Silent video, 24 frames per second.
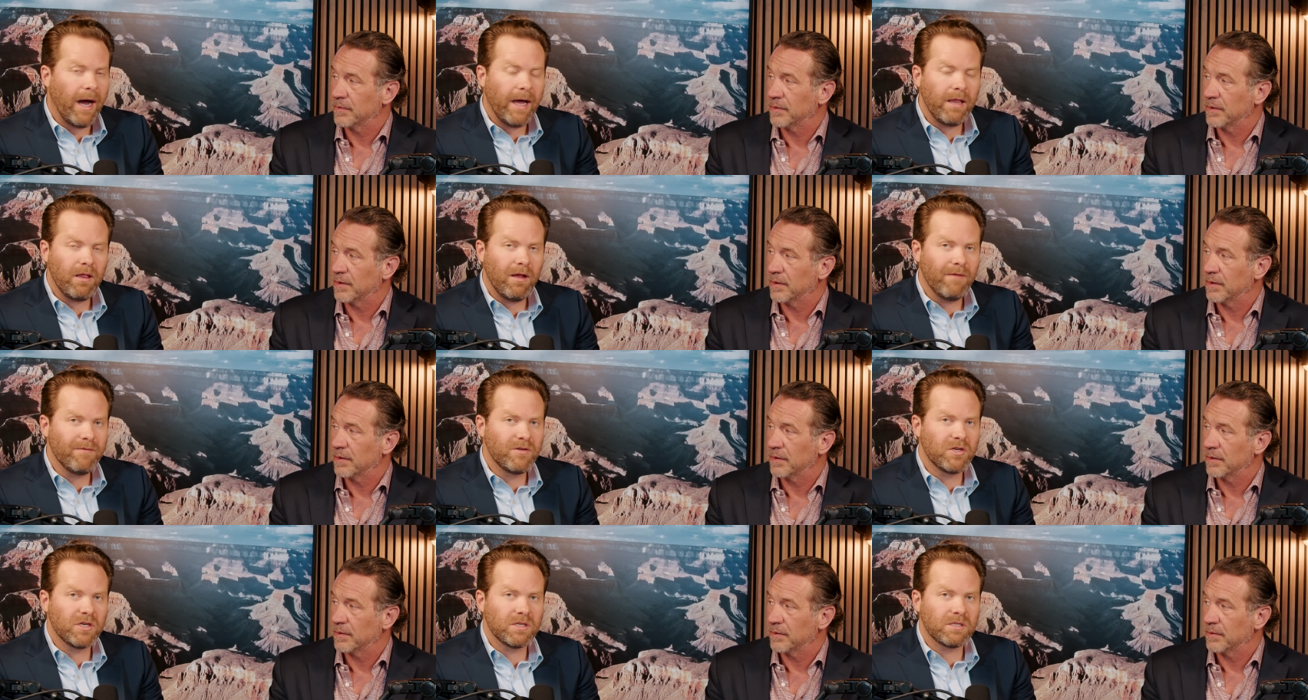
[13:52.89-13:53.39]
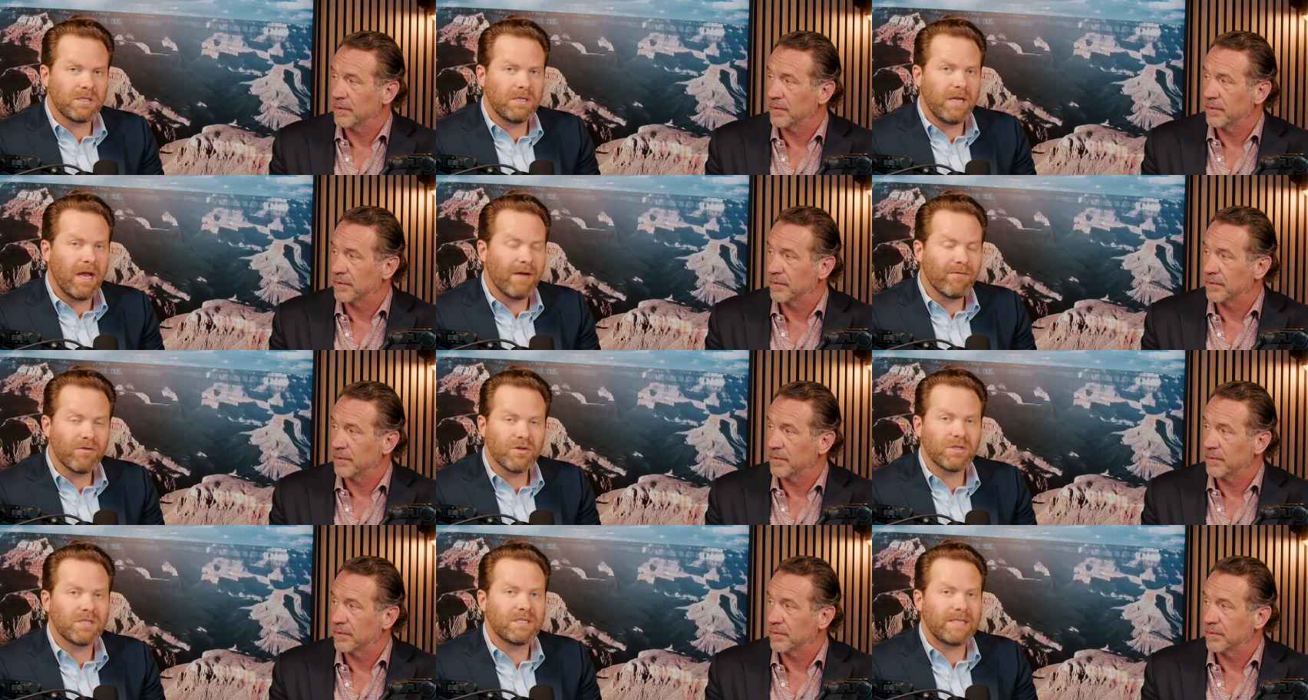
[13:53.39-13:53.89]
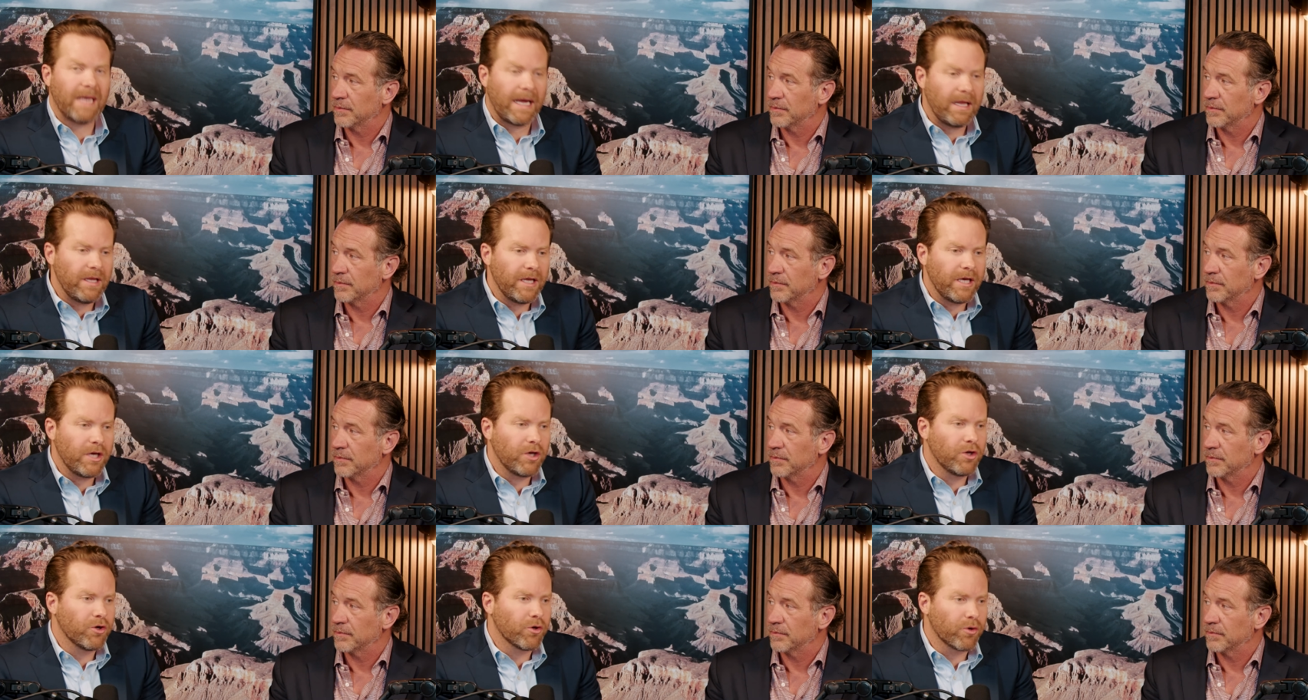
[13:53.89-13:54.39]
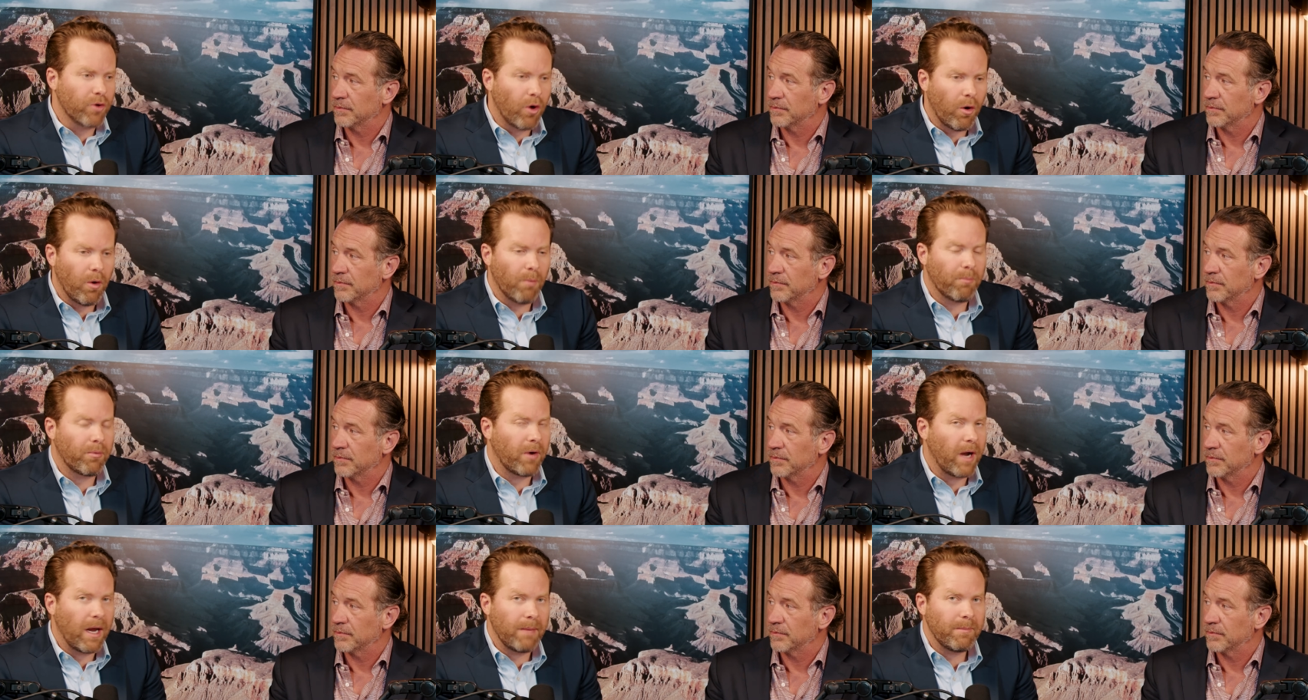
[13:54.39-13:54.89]
Speaker 1: I love just never selling your
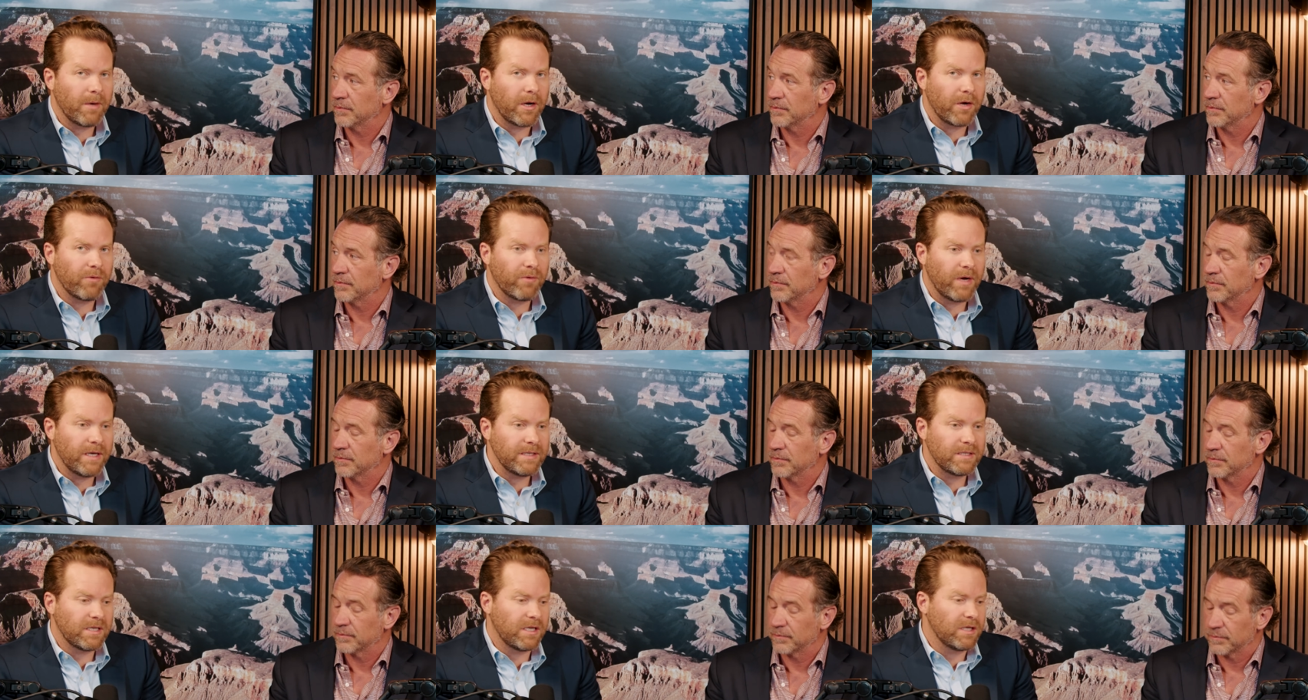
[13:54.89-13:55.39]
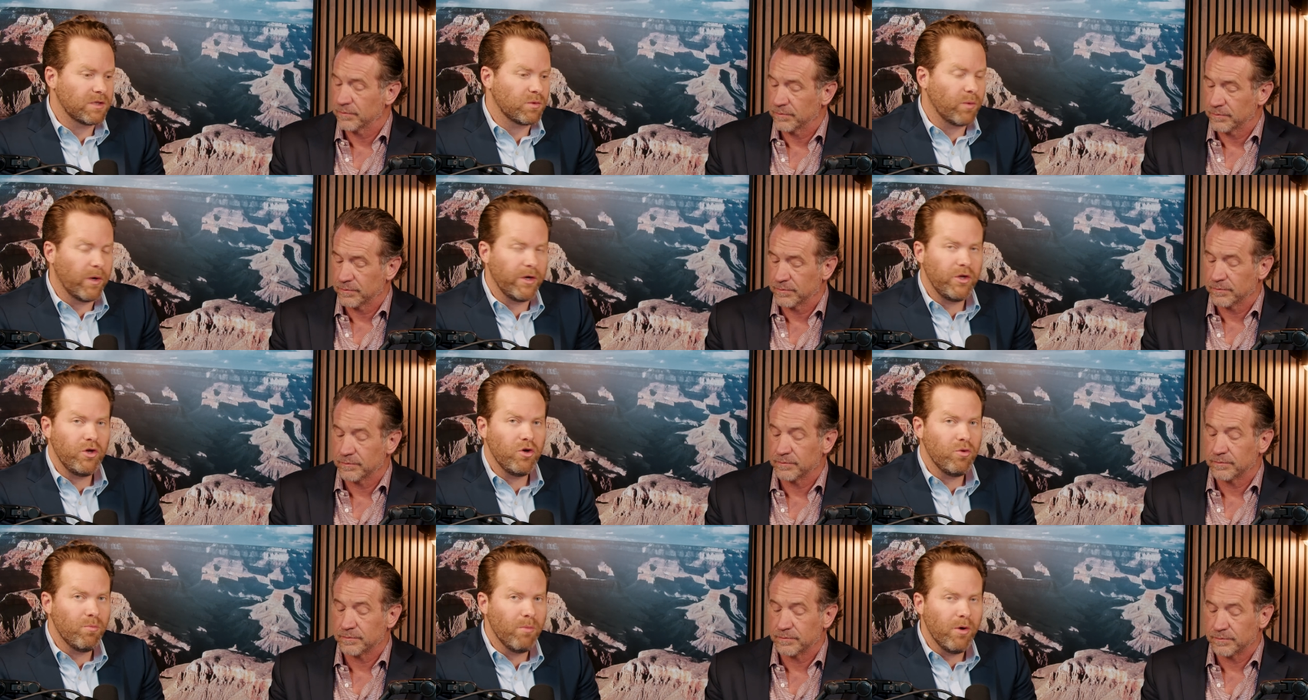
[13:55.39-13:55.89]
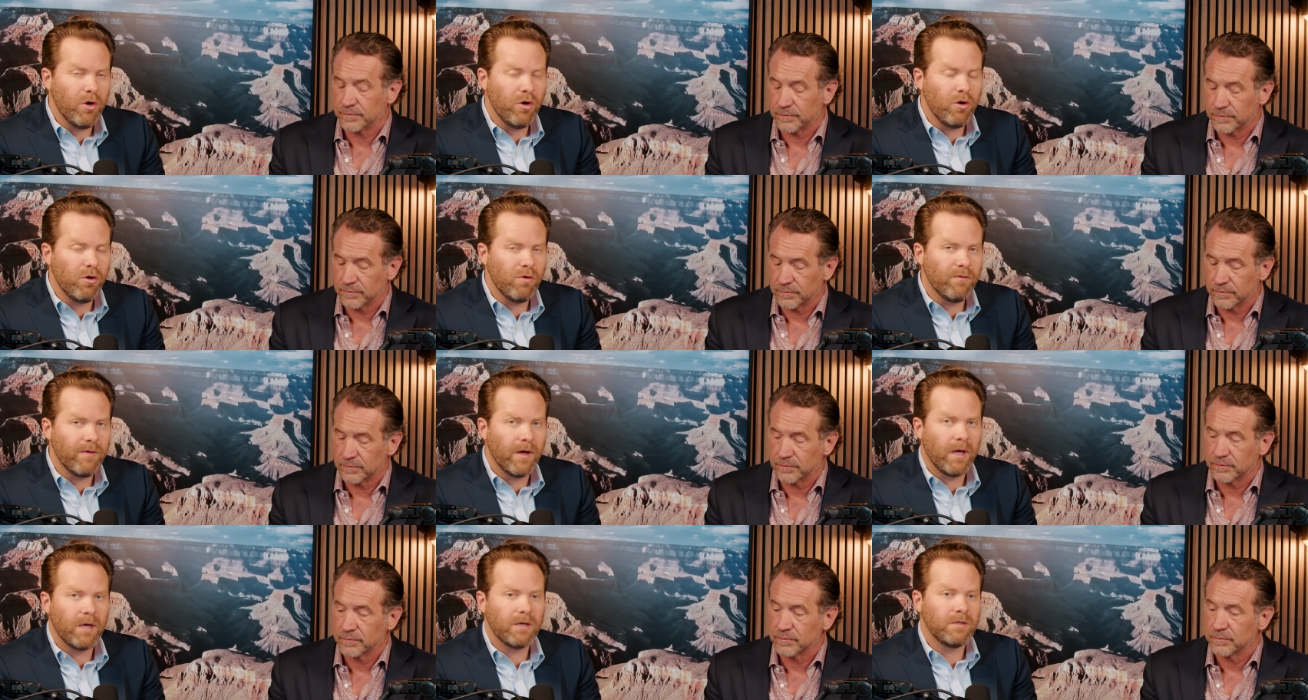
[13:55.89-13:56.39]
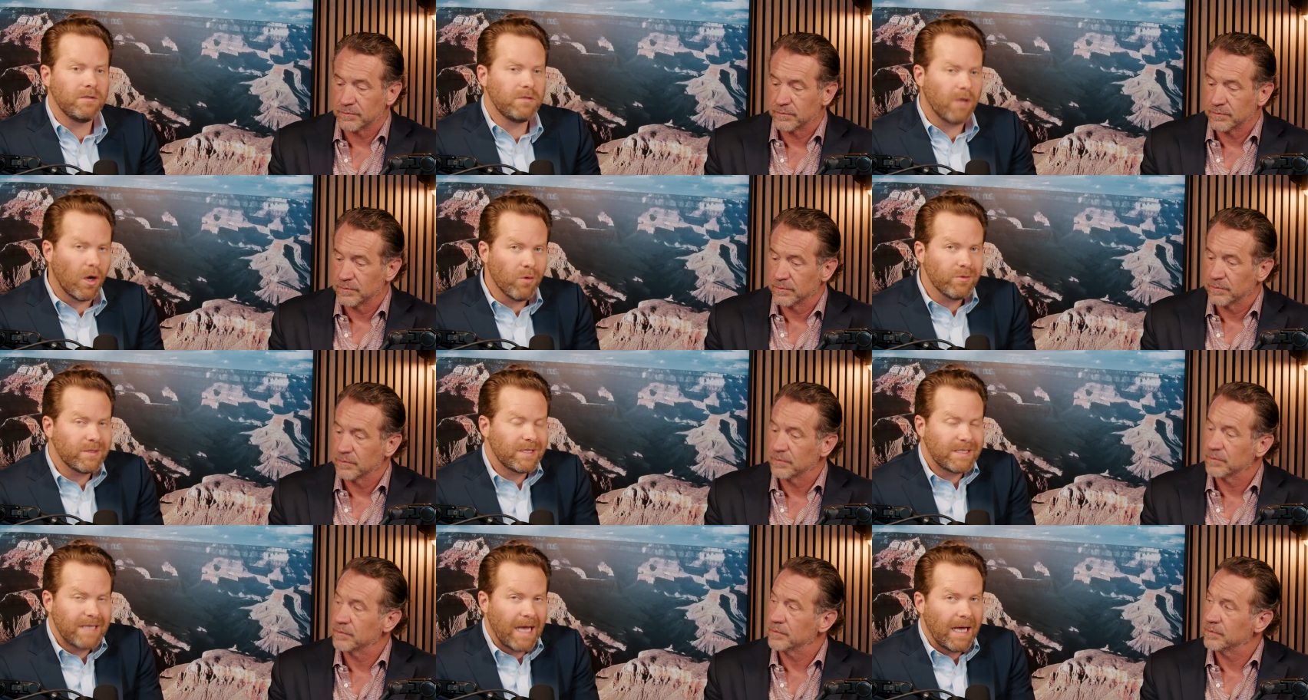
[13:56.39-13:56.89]
primary residence. When you move,
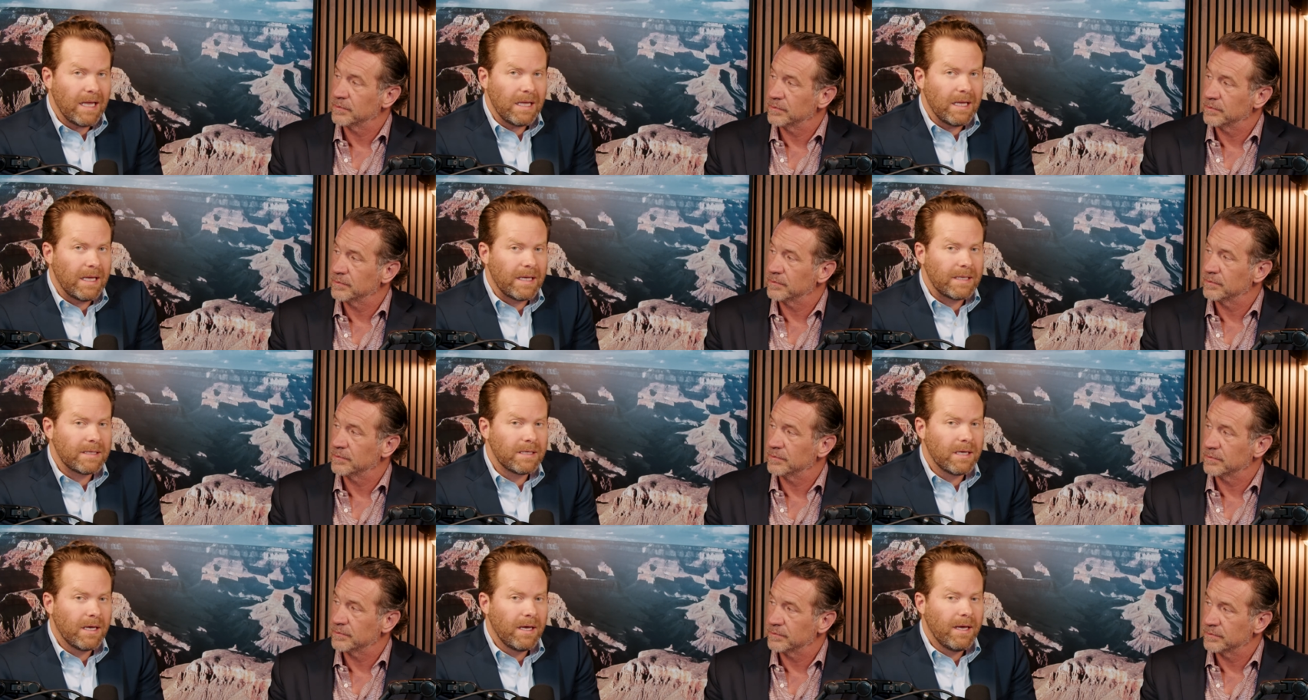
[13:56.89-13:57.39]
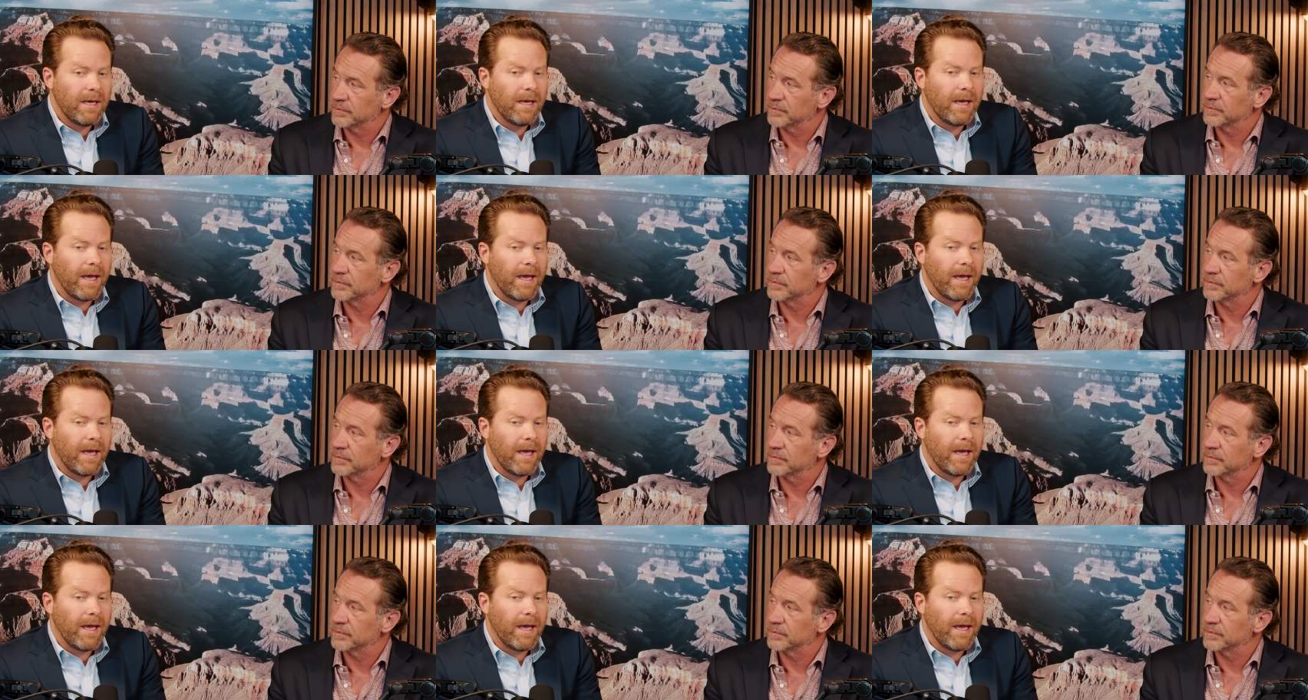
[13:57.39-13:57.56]
don't sell it.